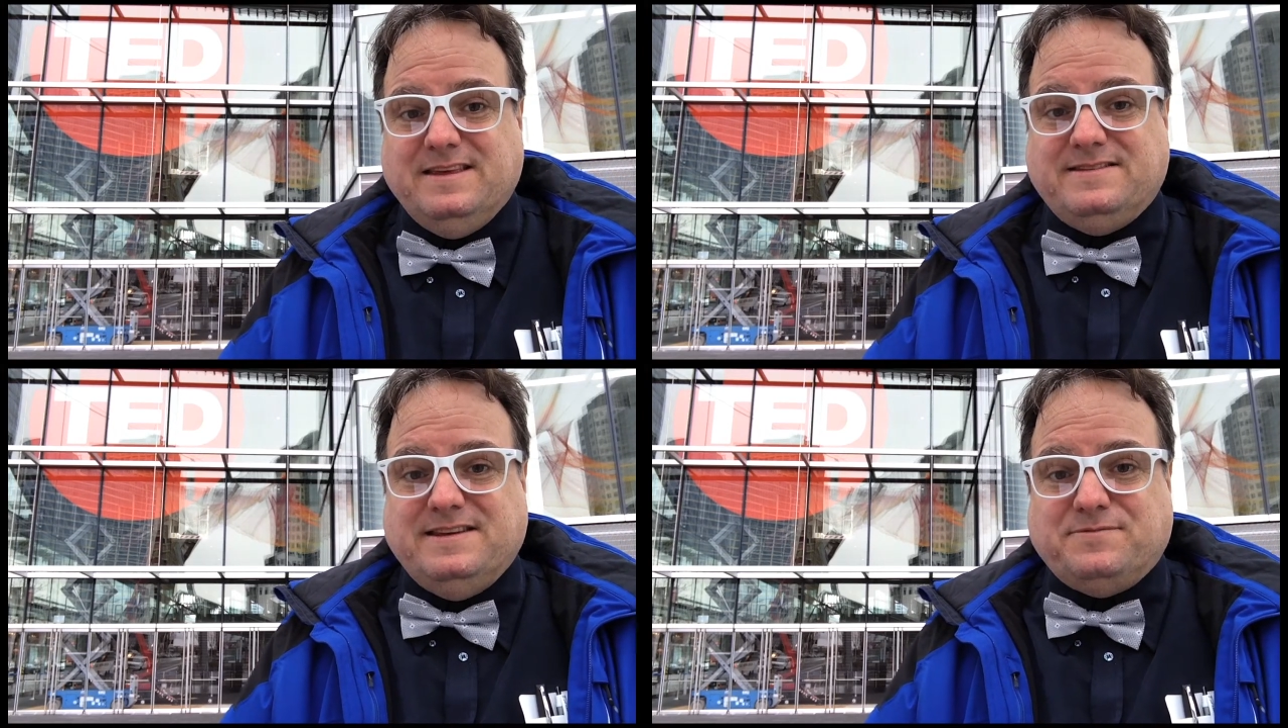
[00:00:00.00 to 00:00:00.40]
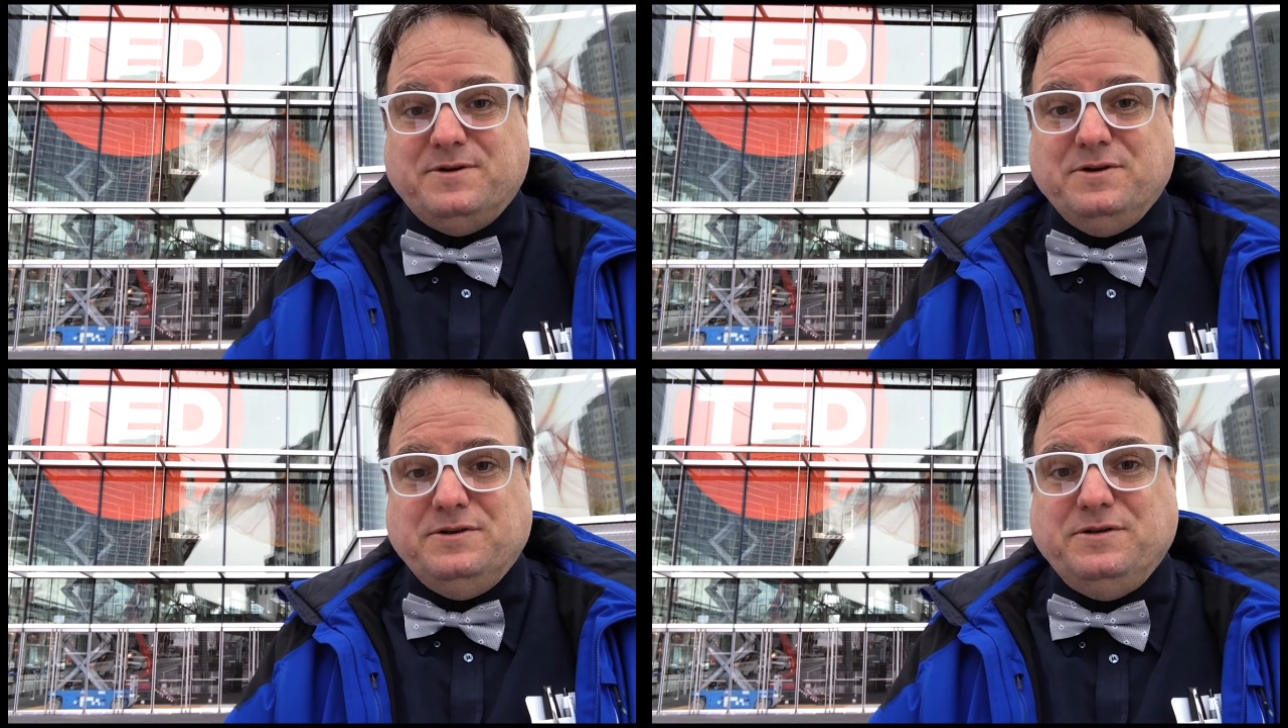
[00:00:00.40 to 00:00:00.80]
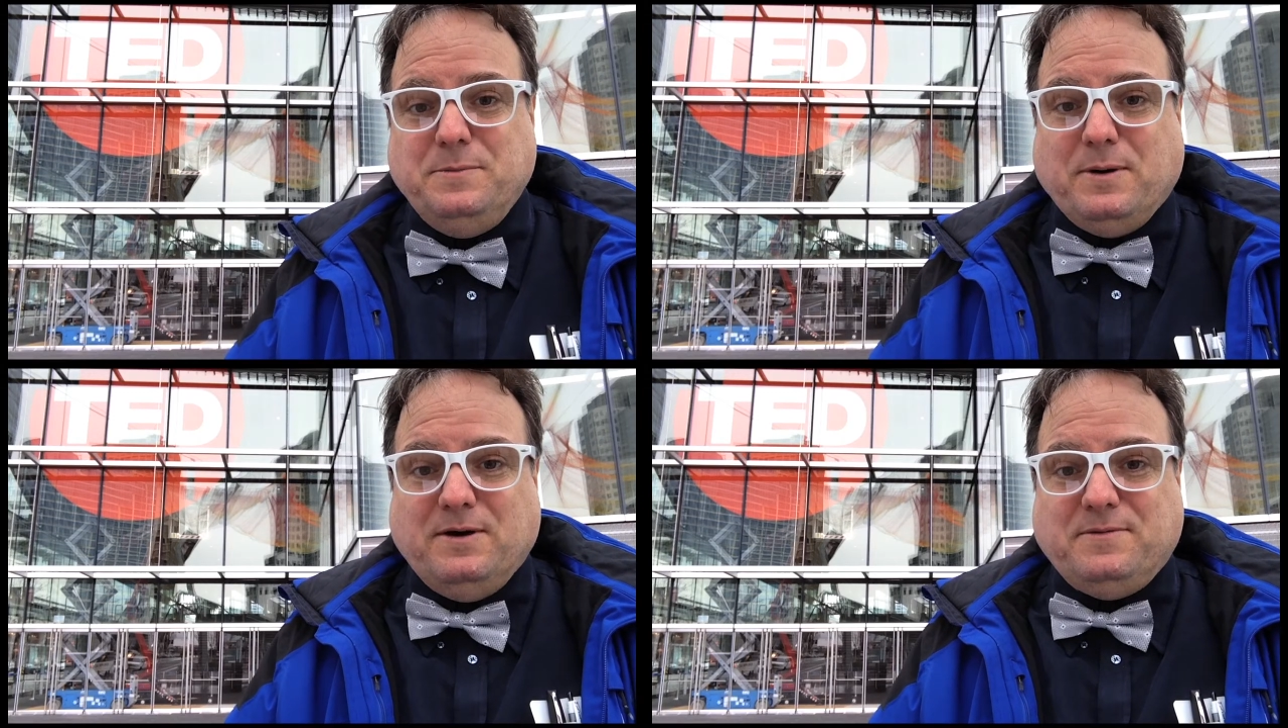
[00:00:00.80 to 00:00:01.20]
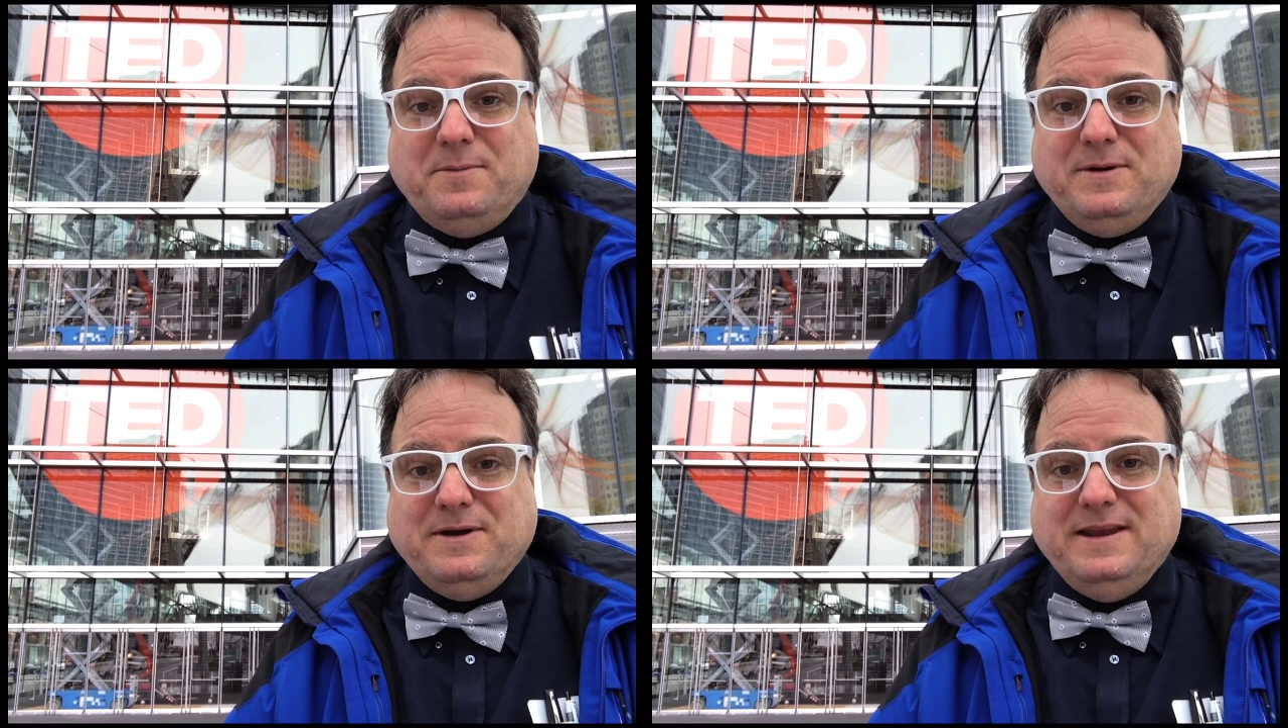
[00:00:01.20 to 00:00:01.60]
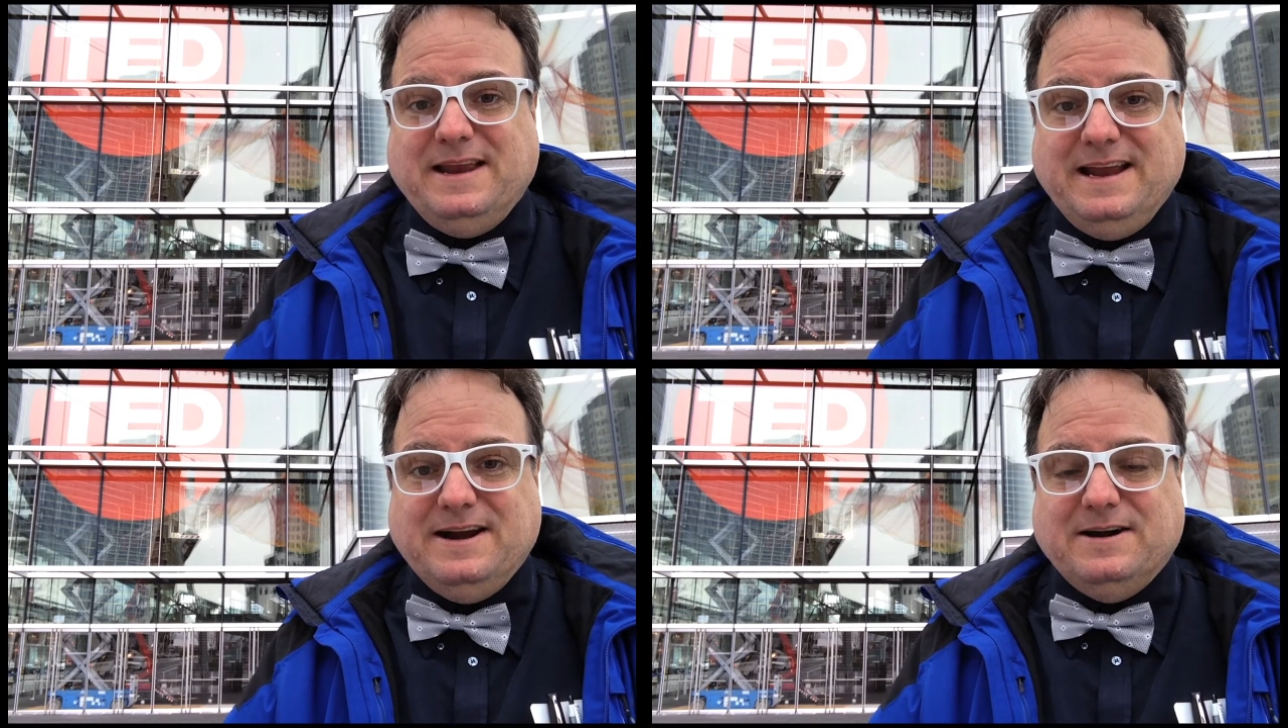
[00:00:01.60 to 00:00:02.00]
Since we're doing 2 parts per million a
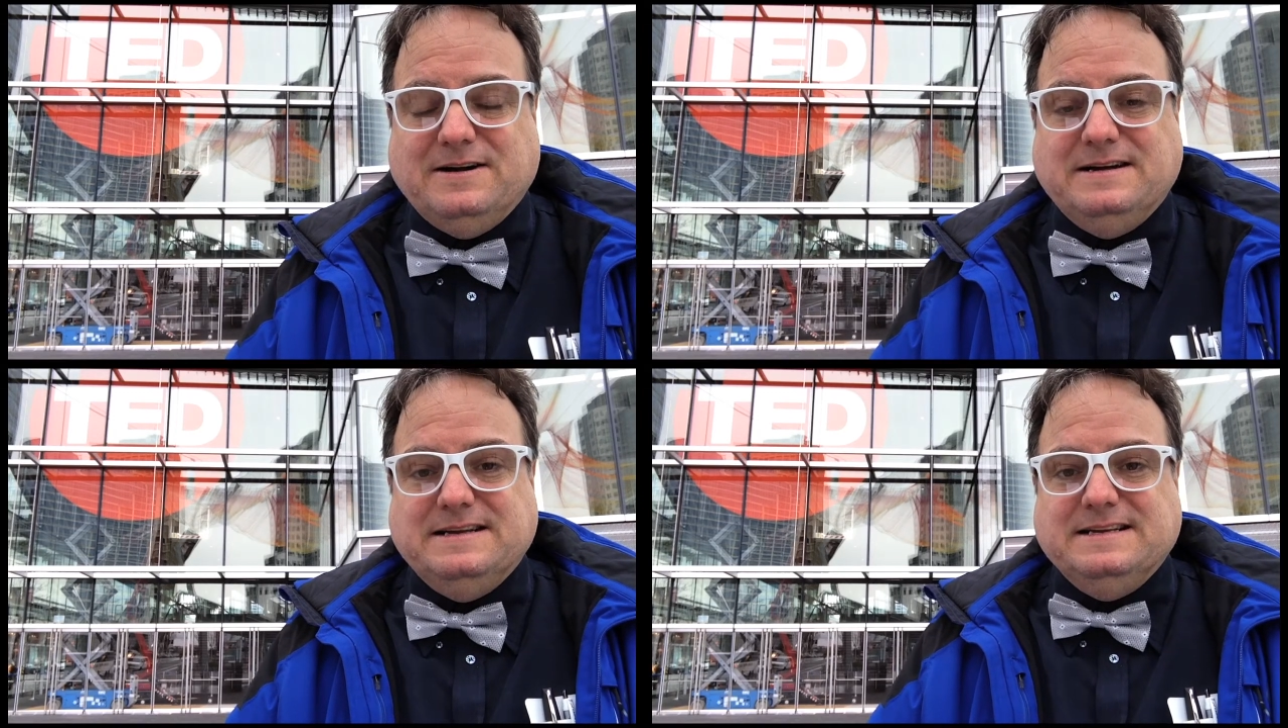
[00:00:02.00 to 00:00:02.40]
year,